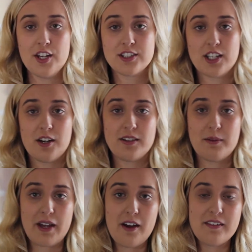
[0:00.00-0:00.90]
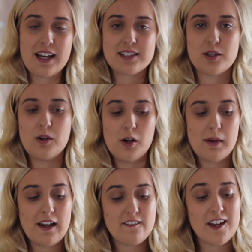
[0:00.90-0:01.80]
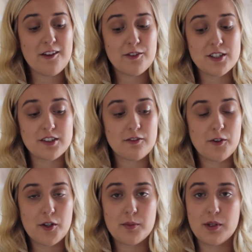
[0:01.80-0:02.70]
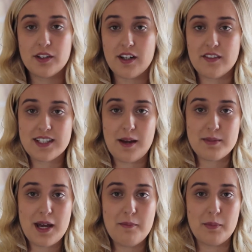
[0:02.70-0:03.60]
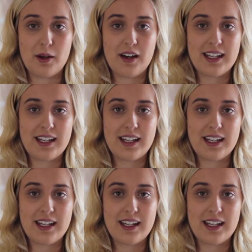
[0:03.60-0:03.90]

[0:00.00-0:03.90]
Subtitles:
So there we go, that's all my favourites for the month of September.